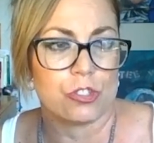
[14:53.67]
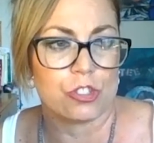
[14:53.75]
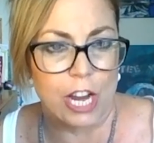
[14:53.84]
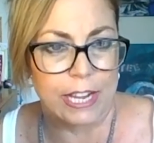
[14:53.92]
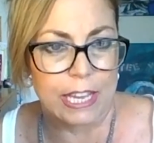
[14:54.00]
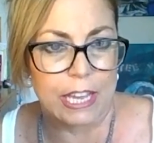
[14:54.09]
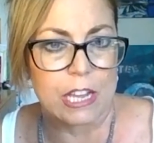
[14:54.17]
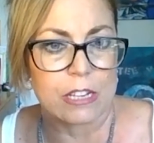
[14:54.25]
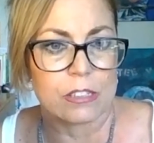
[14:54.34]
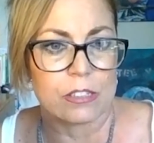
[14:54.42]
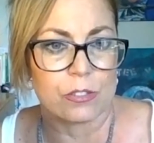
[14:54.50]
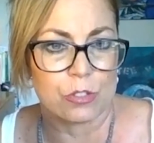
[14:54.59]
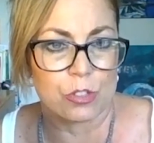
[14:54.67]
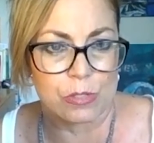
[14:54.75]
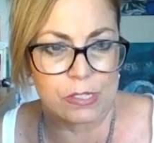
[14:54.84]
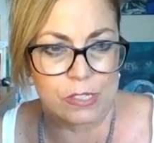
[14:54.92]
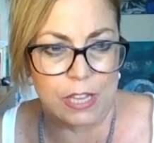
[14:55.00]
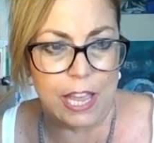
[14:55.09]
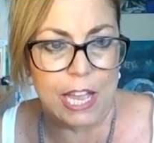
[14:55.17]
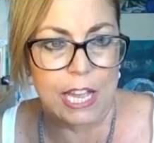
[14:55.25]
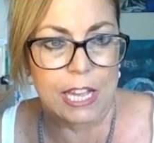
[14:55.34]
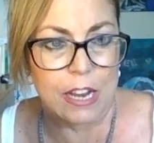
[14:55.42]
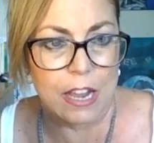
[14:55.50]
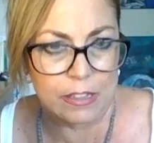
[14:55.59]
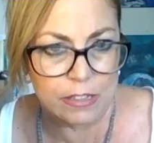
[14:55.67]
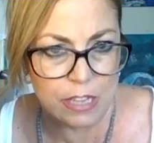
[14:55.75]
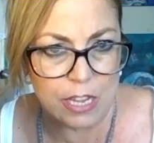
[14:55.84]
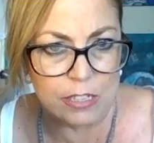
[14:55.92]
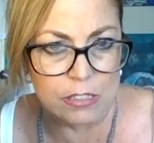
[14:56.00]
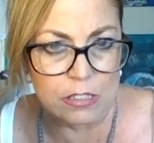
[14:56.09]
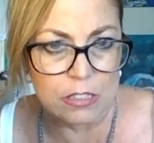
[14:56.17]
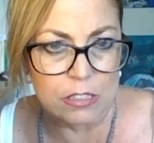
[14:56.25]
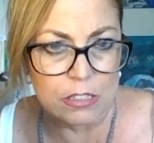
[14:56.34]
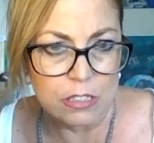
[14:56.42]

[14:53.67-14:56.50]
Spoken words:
You check in, you do a slate, and then...